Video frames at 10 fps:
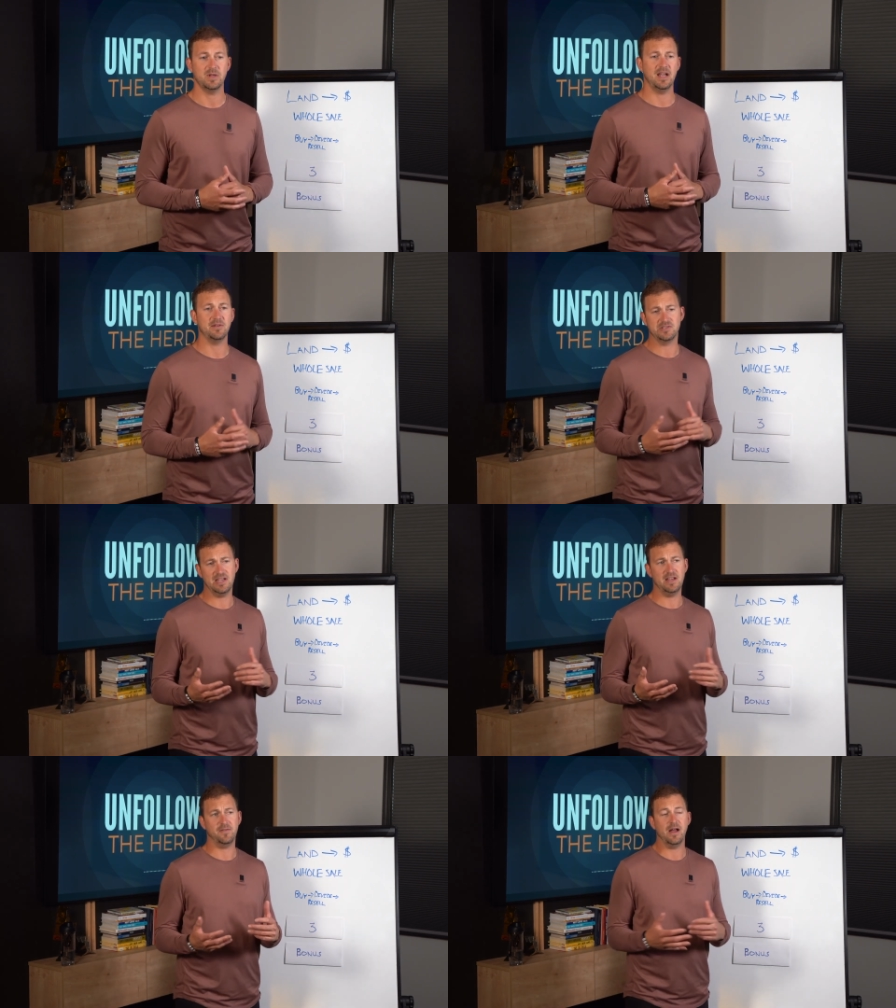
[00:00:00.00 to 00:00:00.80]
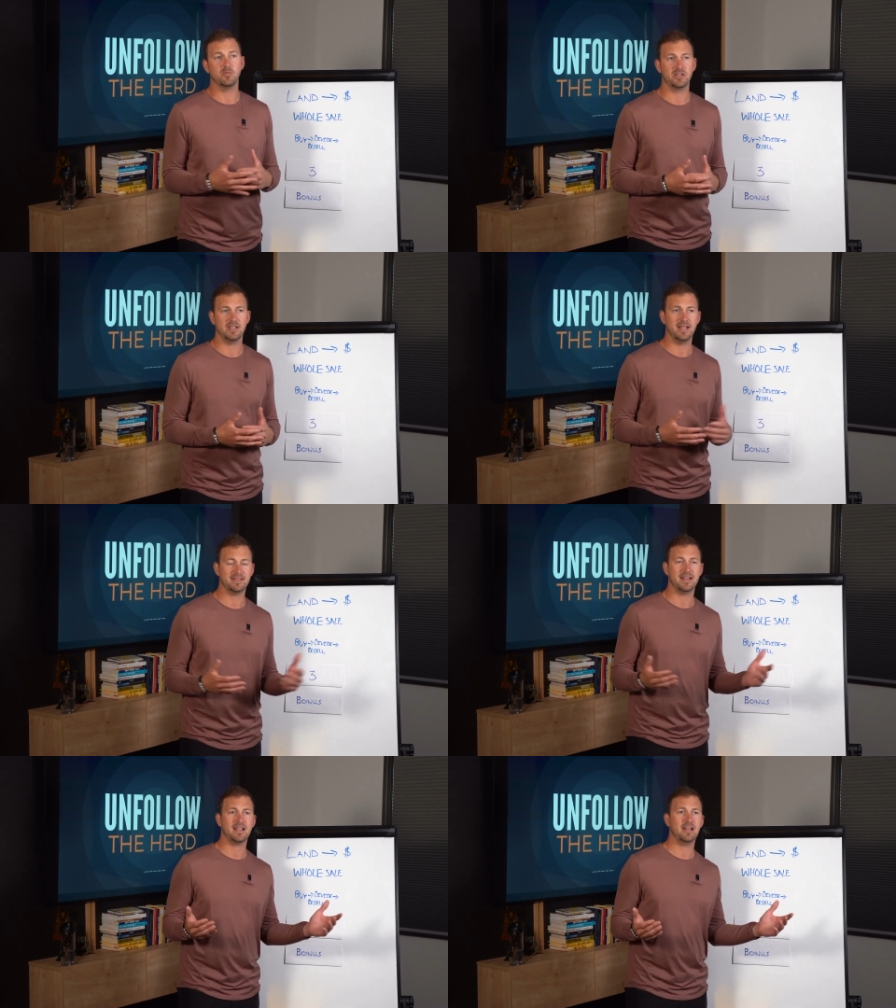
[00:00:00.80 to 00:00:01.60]
And I would say if I'm looking at
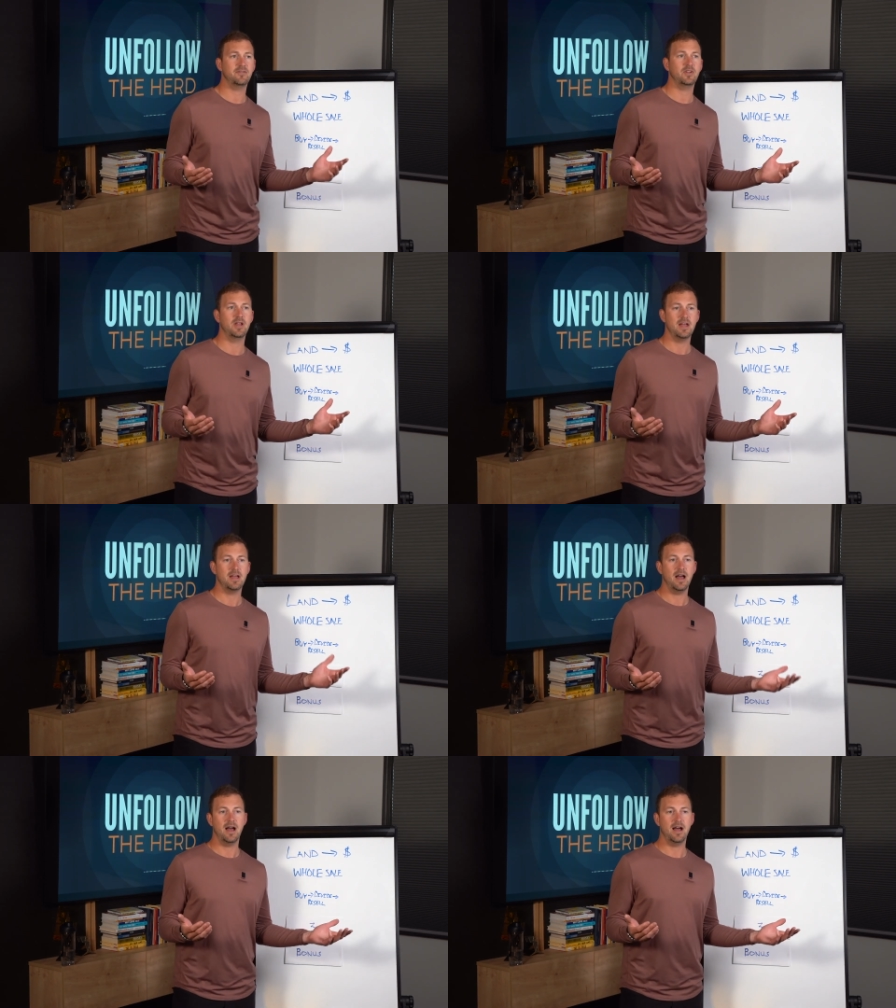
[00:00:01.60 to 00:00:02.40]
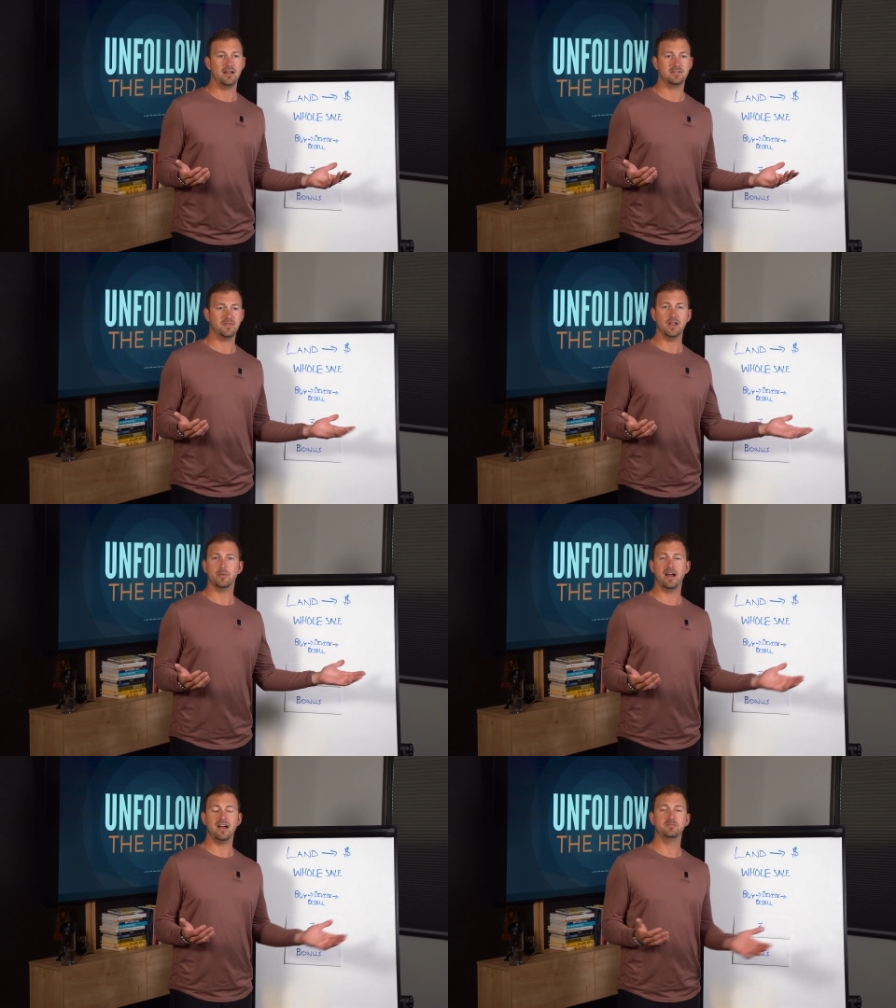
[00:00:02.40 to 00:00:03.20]
that kind of a
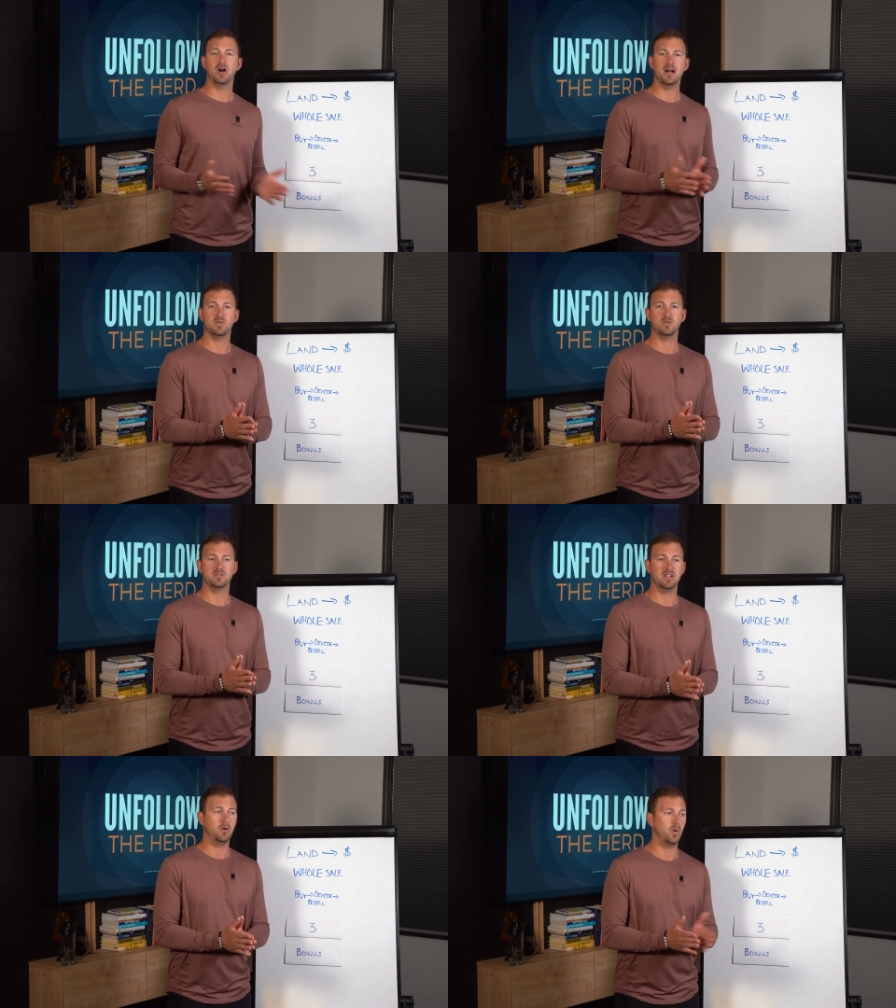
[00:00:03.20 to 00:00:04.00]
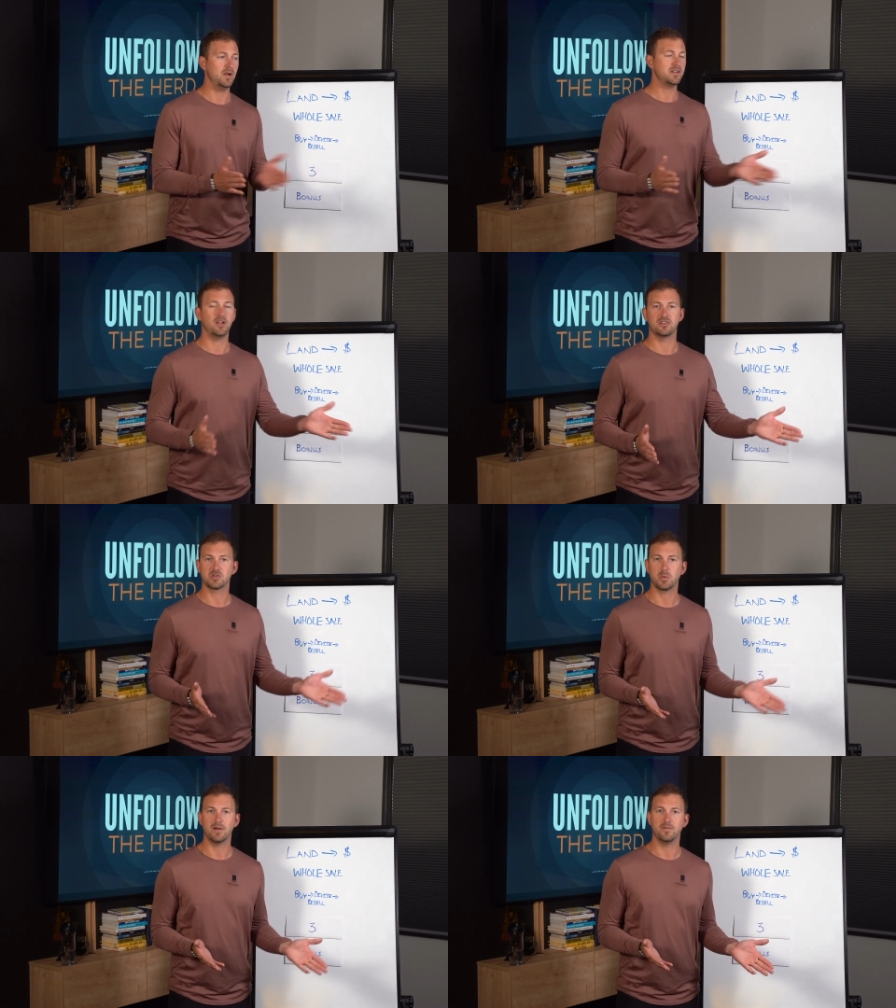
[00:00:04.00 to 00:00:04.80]
development, I bought $1 a
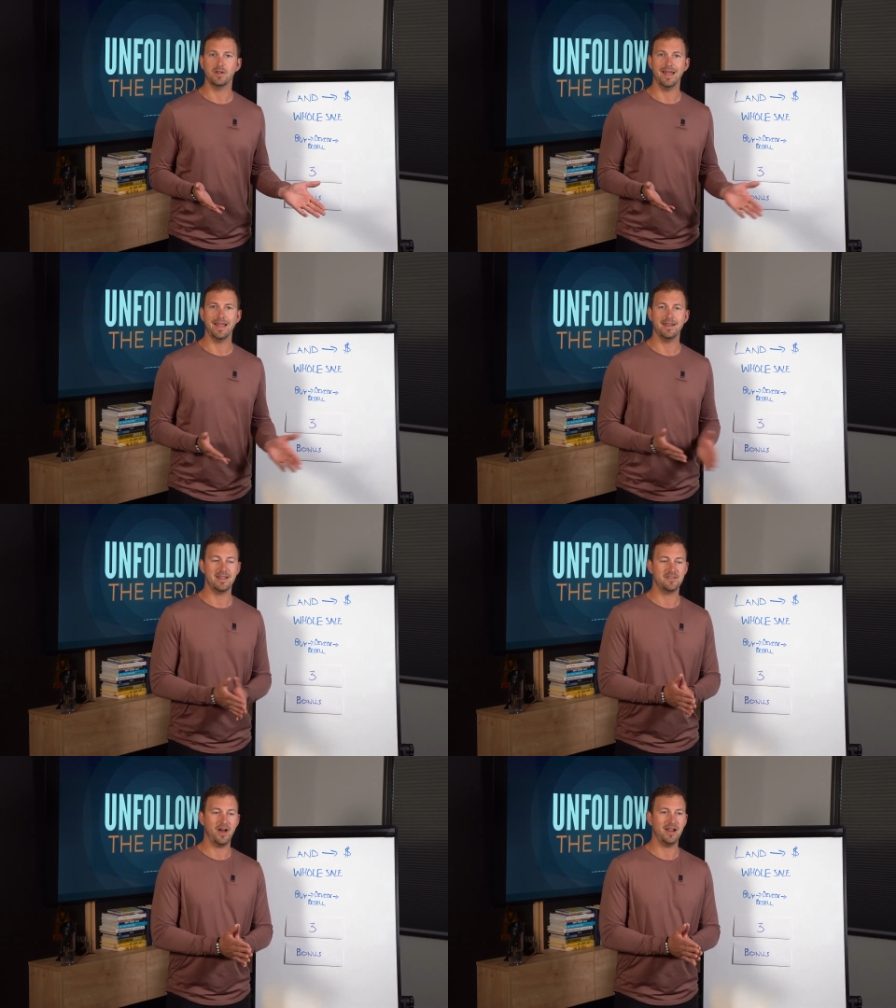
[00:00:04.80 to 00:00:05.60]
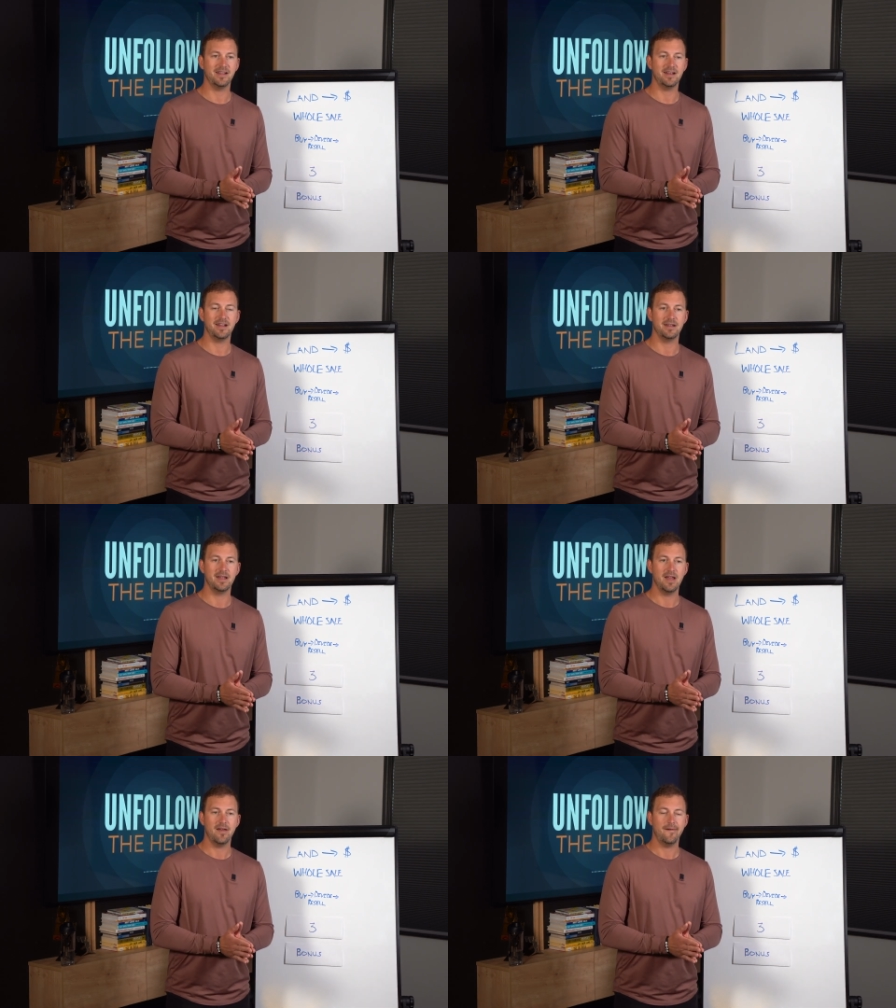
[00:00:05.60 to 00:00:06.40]
square foot land and divided it
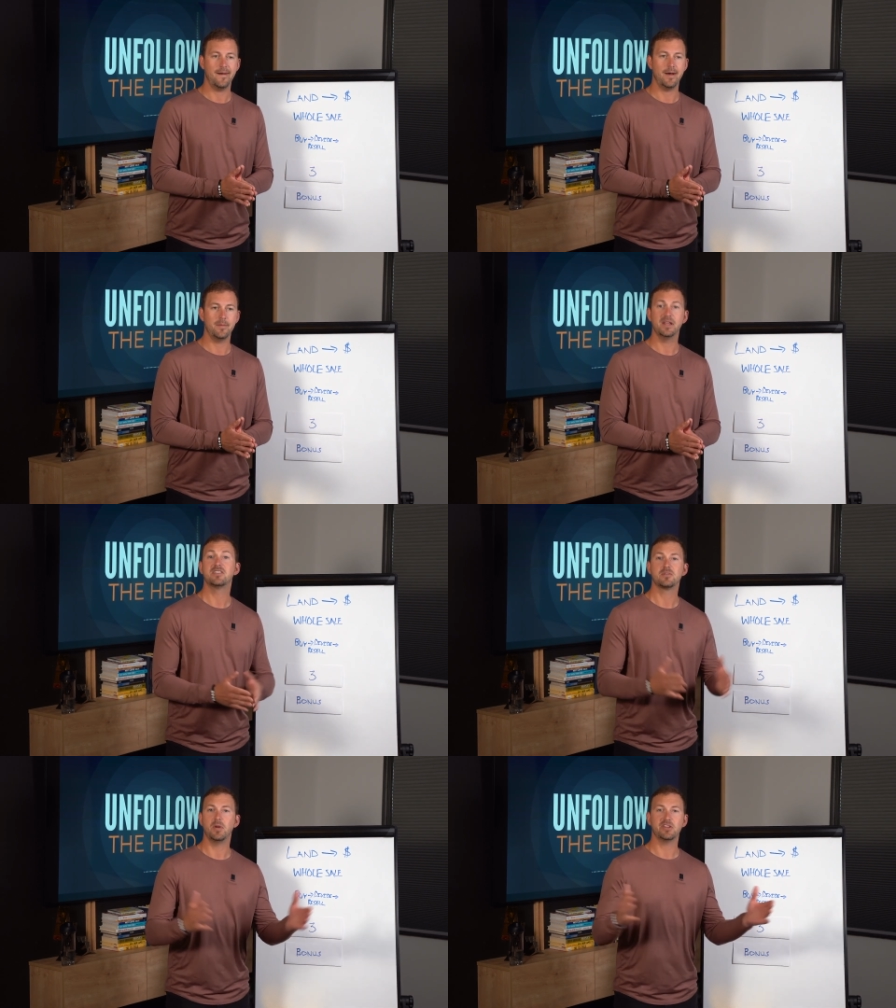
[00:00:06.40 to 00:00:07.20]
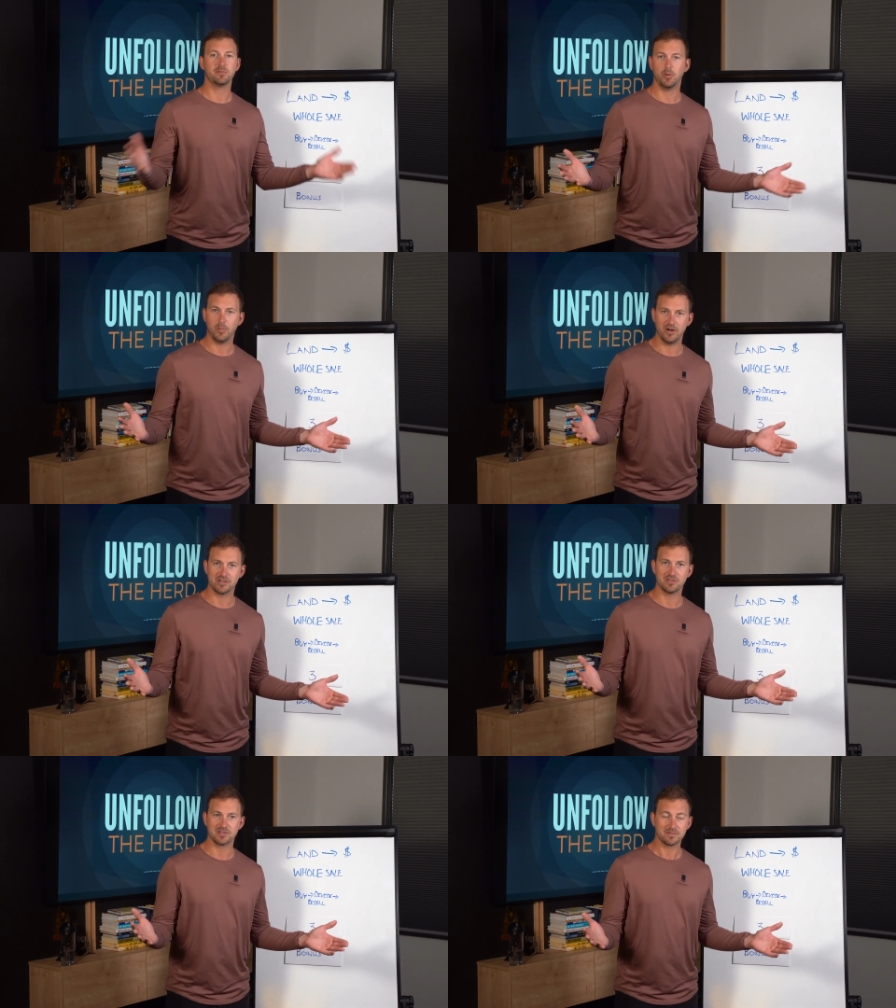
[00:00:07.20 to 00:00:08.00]
into multiple
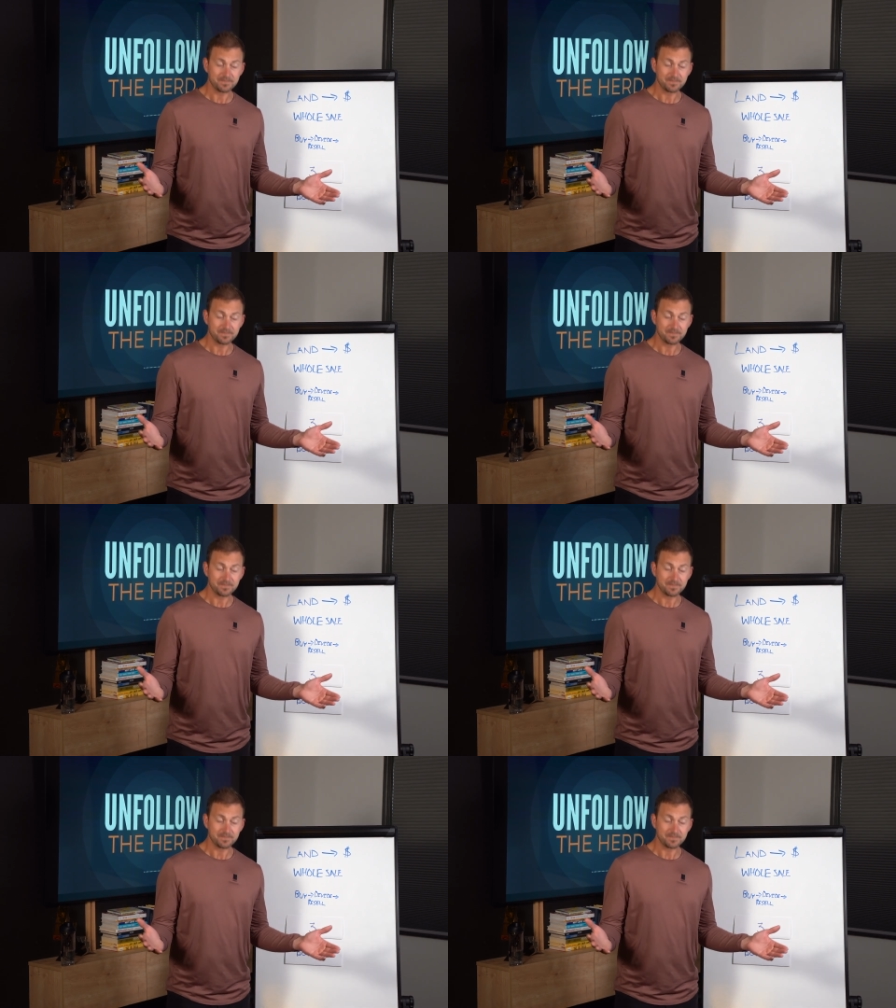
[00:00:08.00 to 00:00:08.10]
parcels